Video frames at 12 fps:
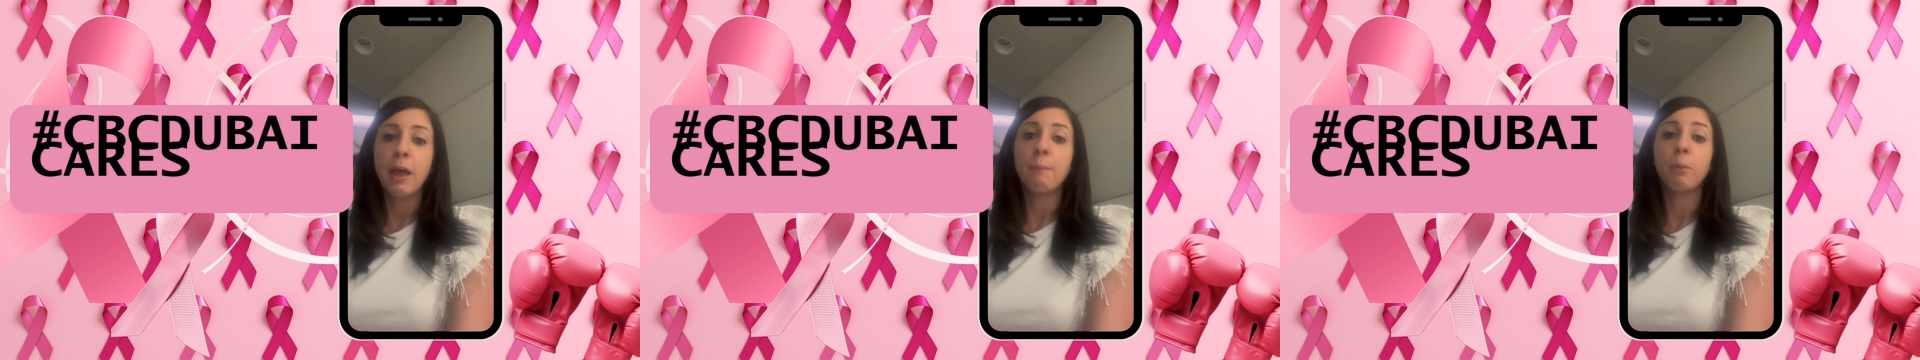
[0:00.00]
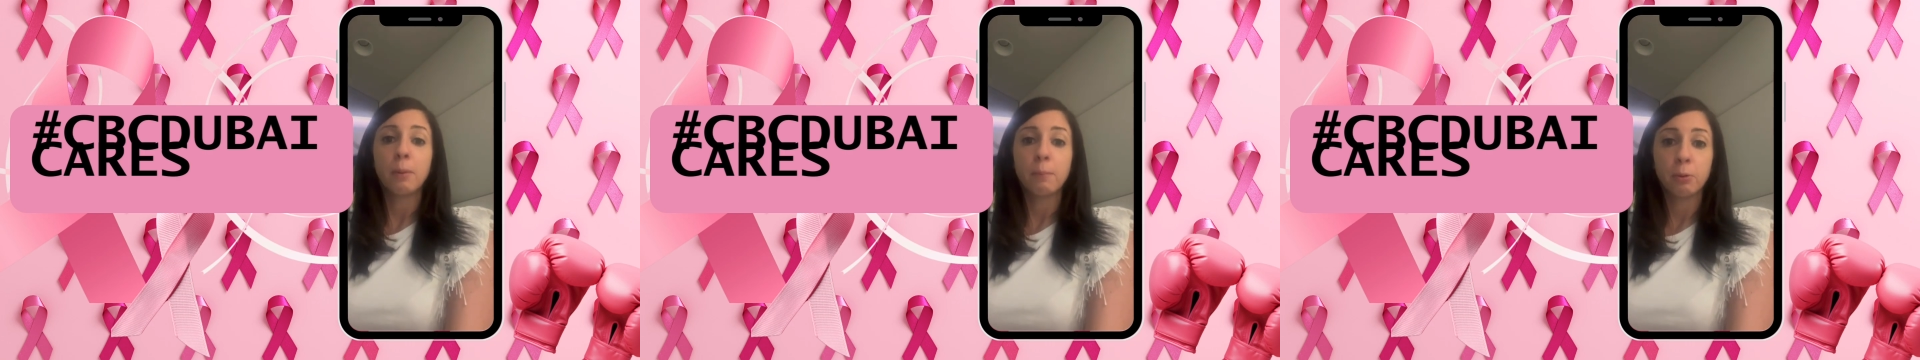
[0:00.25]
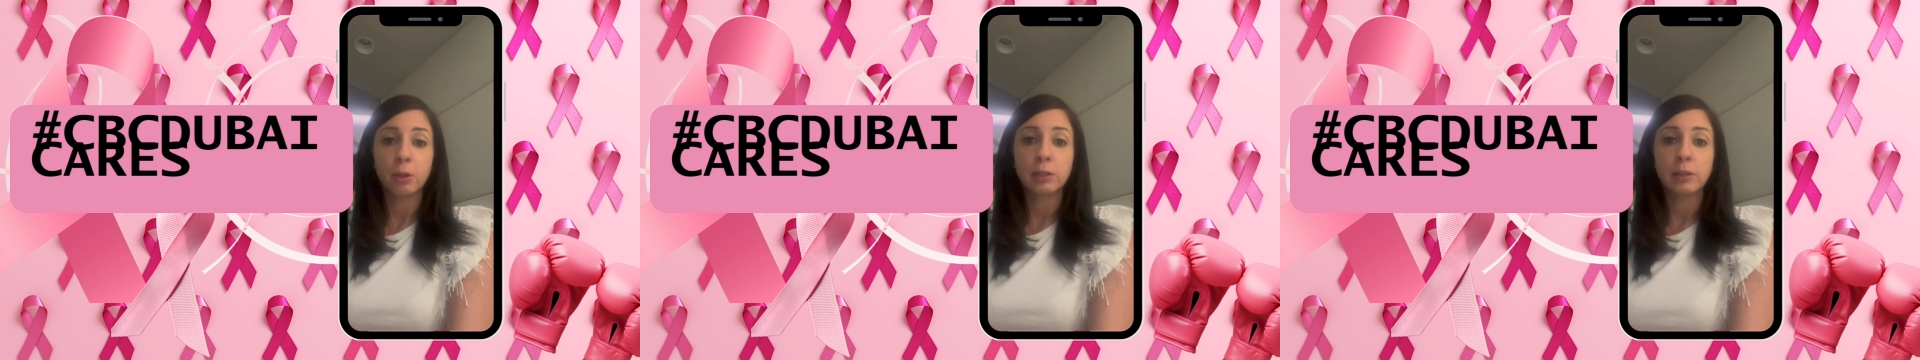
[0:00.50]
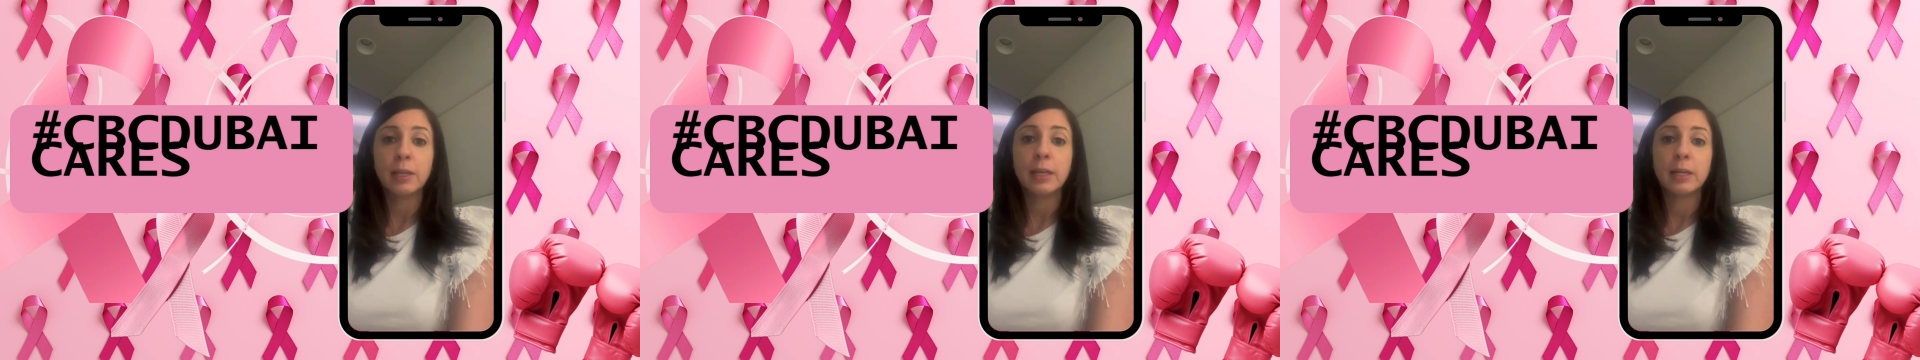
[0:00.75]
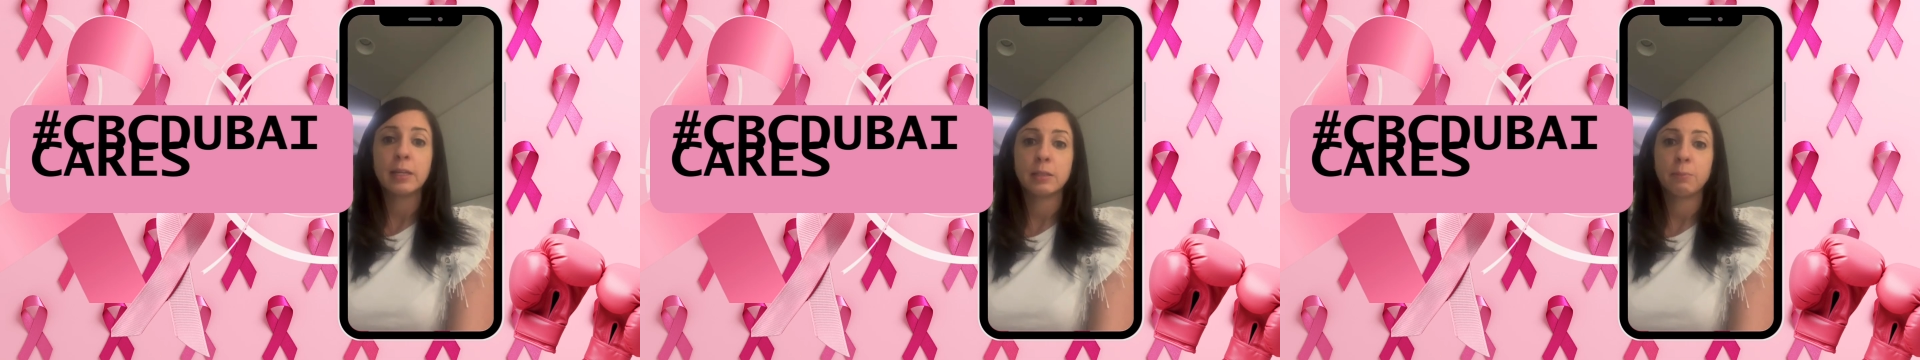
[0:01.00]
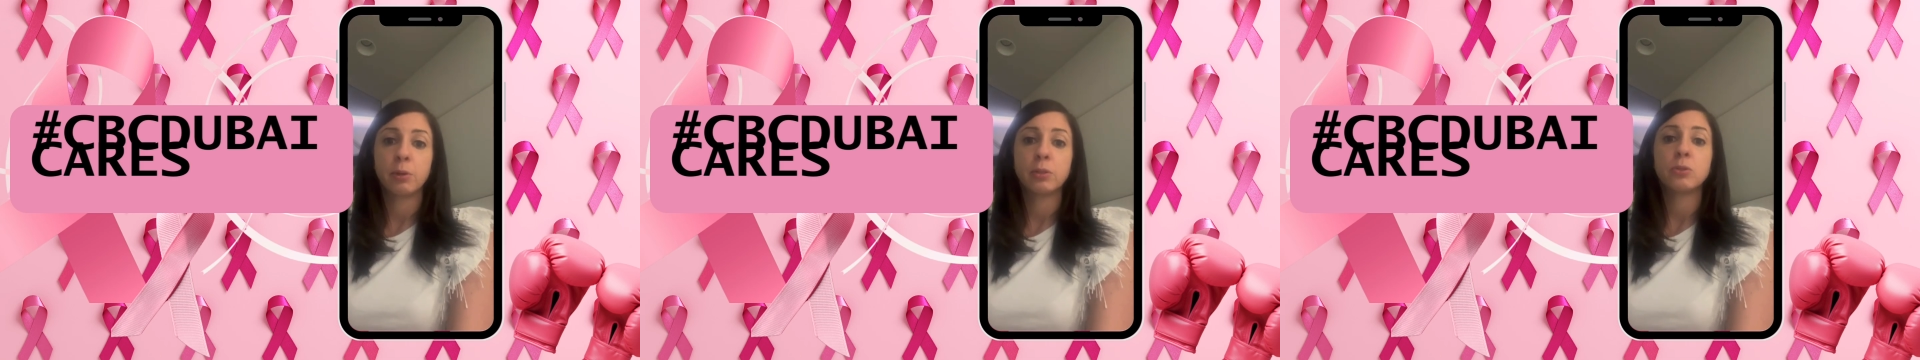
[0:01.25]
More importantly, it is
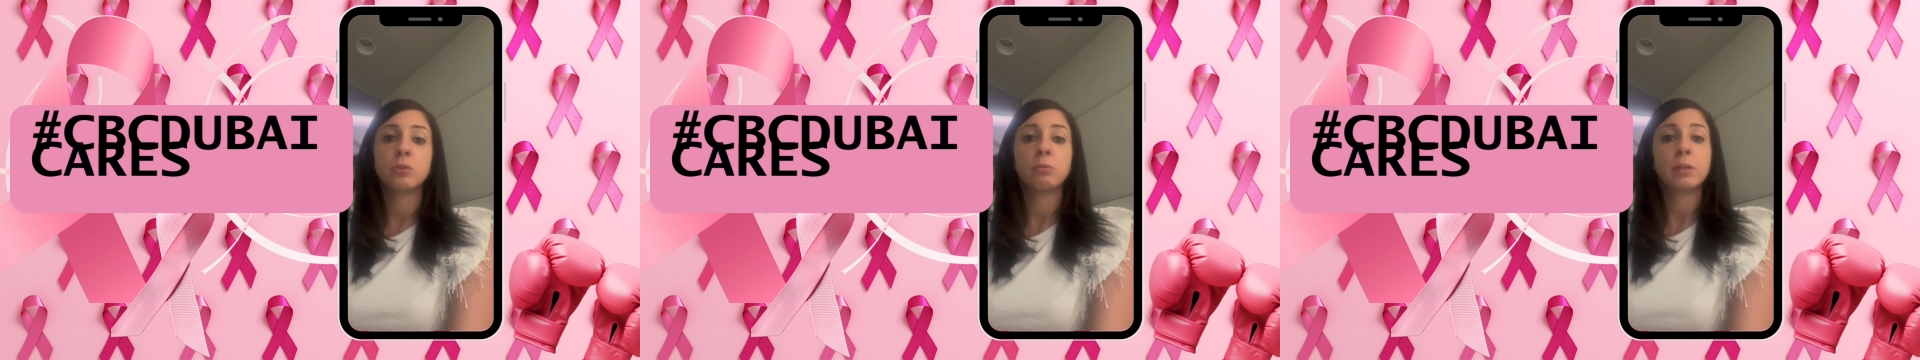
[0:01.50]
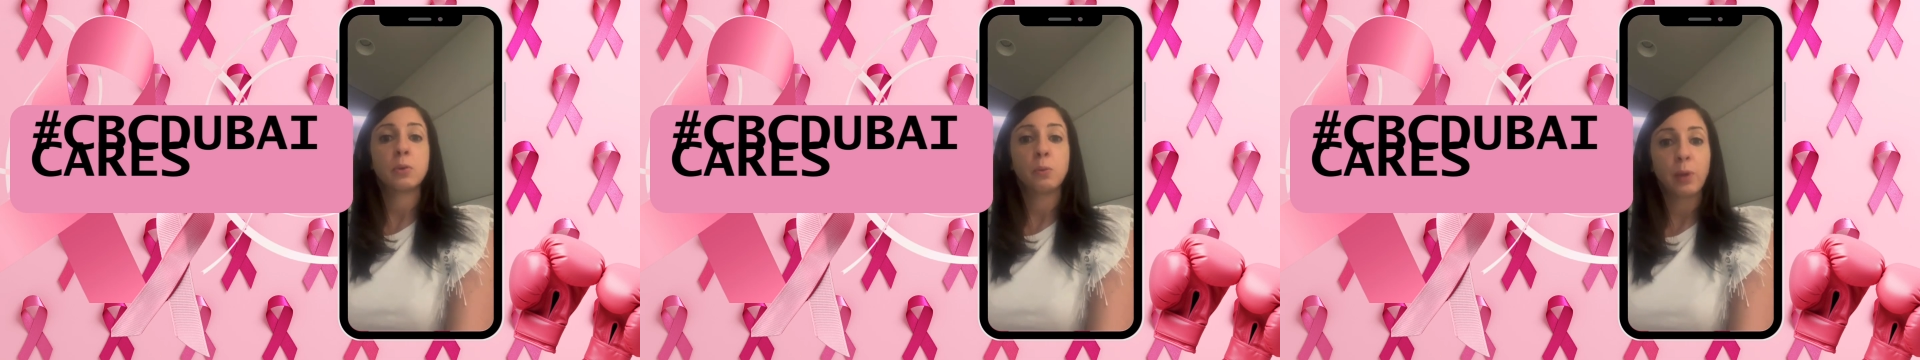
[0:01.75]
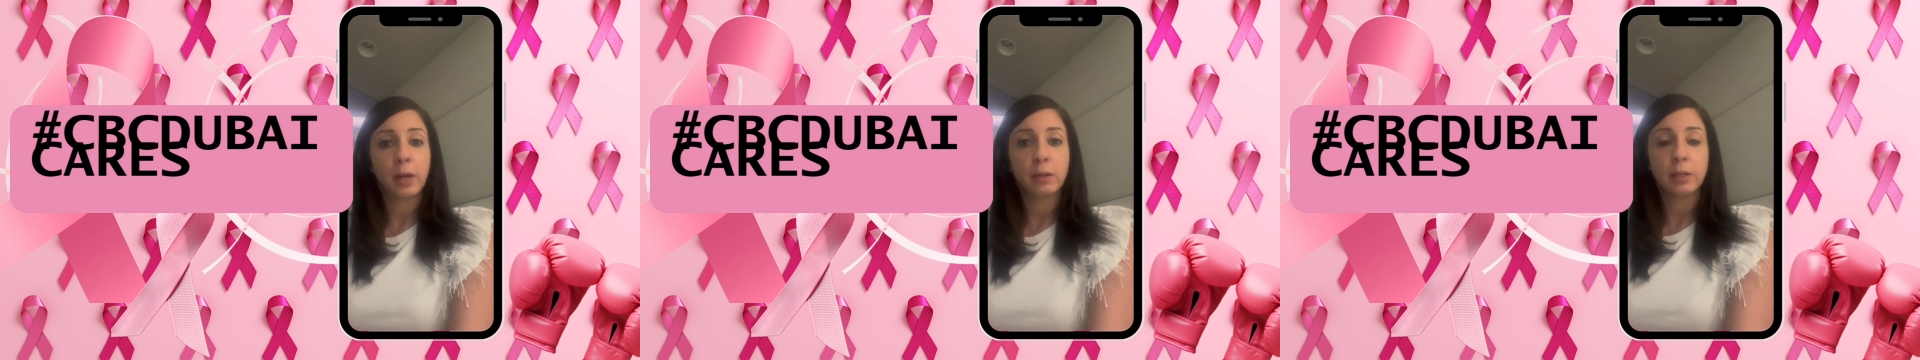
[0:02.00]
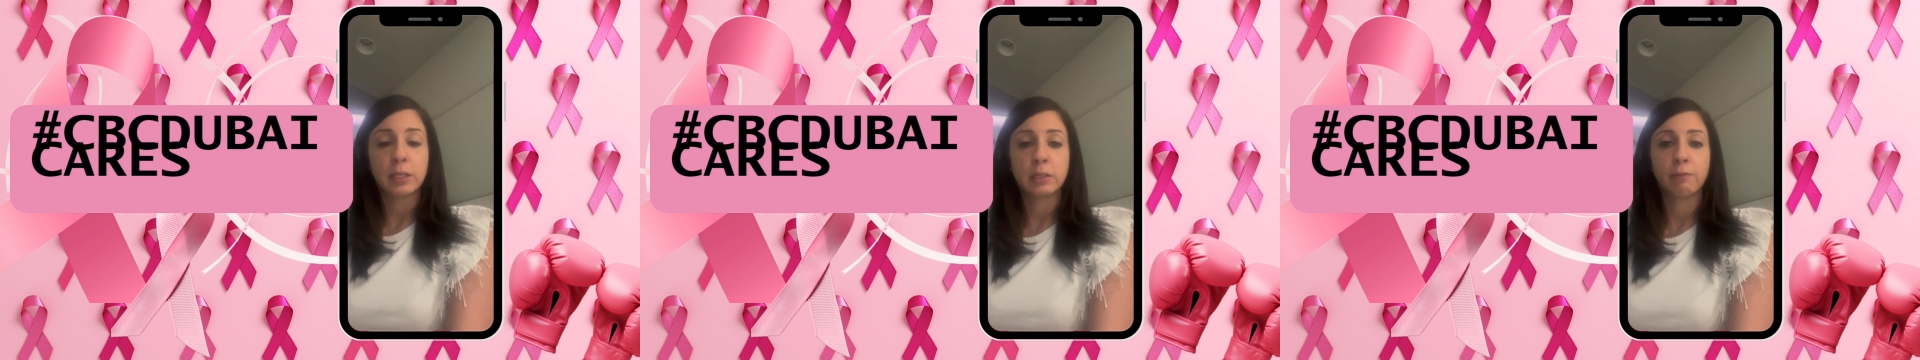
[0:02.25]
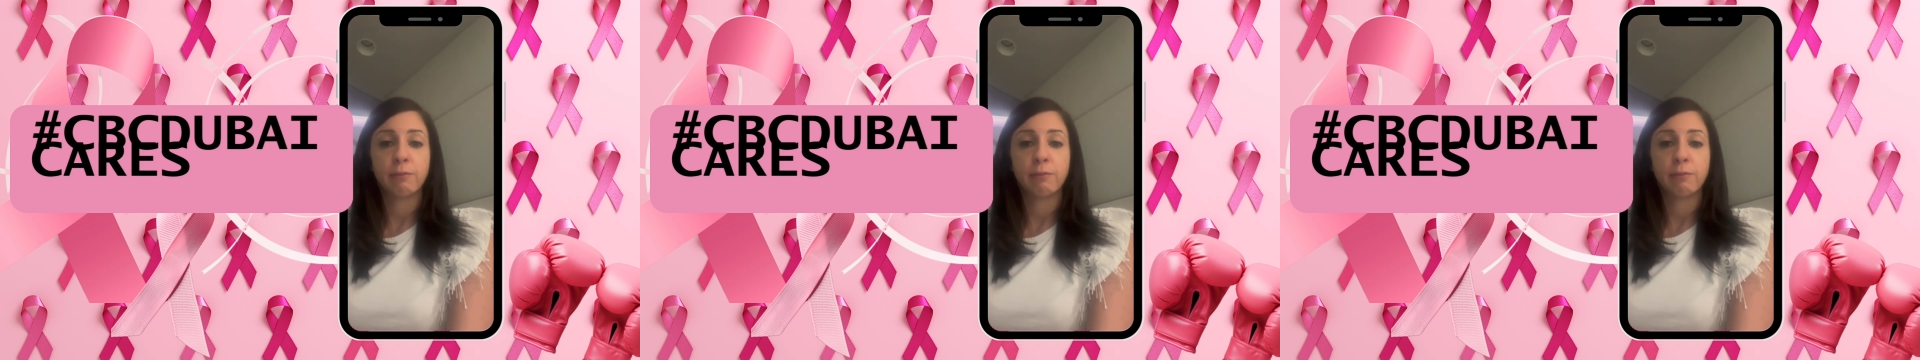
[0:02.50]
important to raise awareness